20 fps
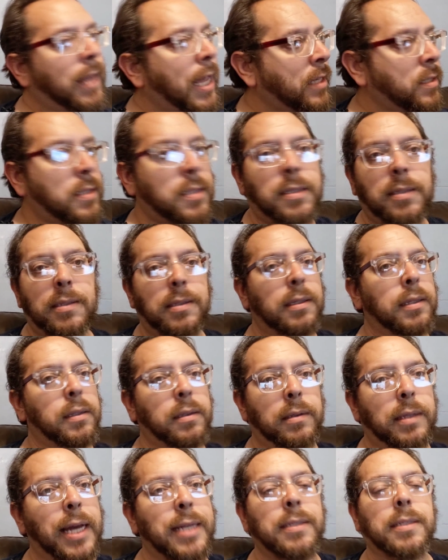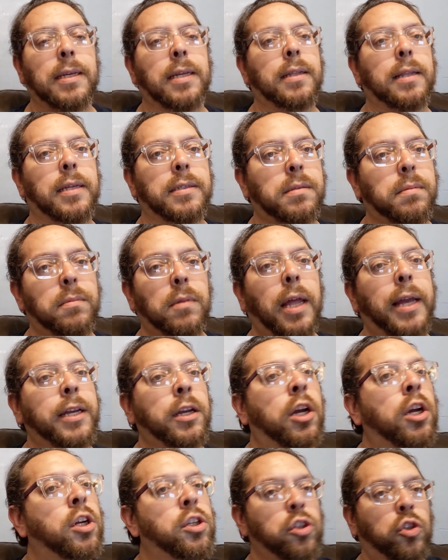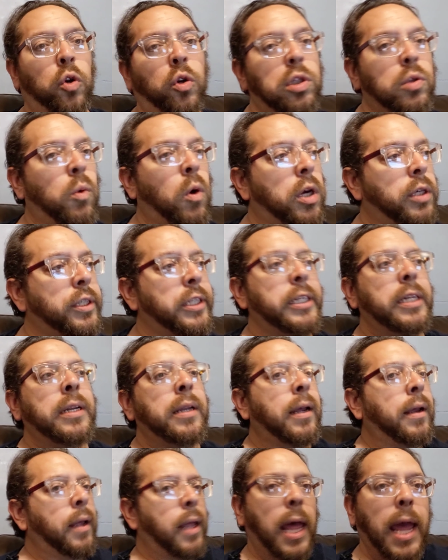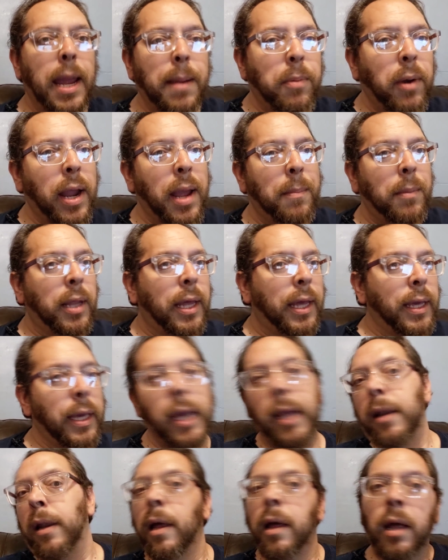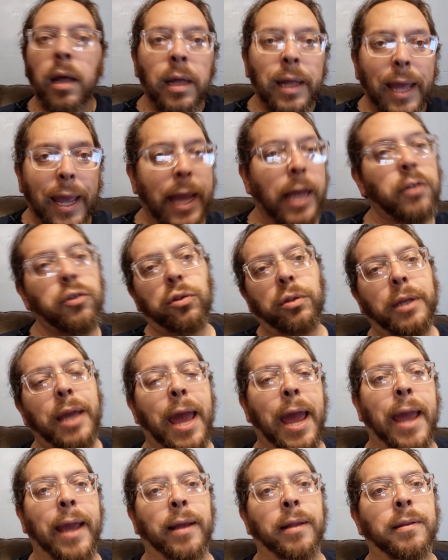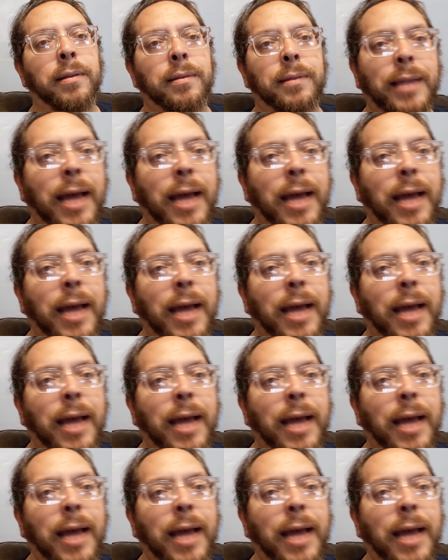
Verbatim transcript: That's that's it. That's like George Washington, Abraham Lincoln, Andrew Yang.